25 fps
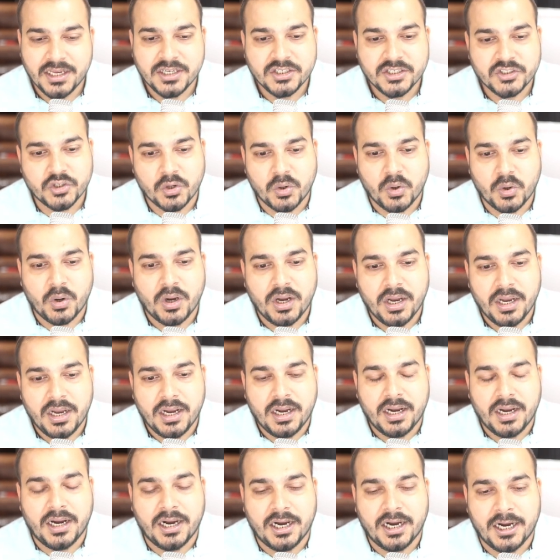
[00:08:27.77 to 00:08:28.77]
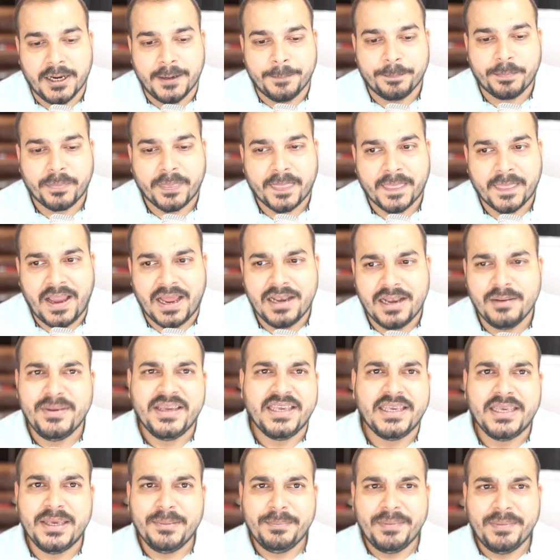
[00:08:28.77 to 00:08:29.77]
So um, I'll be
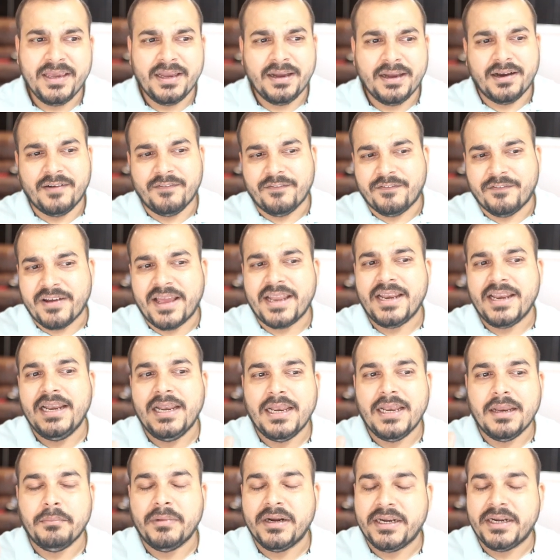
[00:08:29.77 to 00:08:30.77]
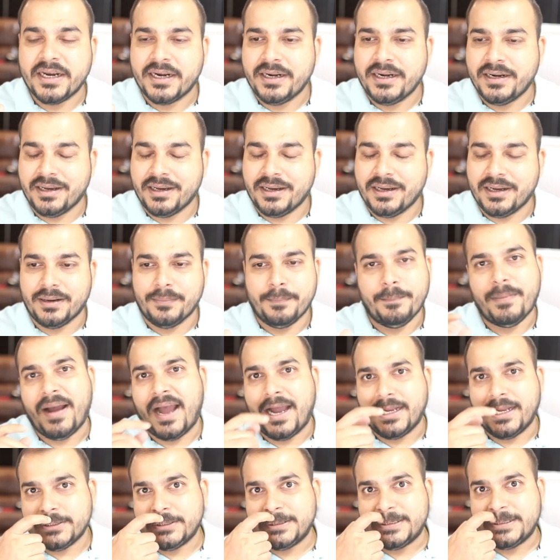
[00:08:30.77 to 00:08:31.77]
keeping a very limited uh,
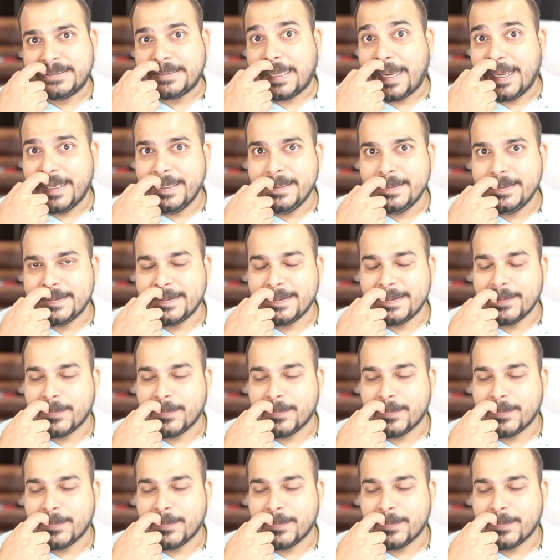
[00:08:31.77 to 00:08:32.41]
batch size.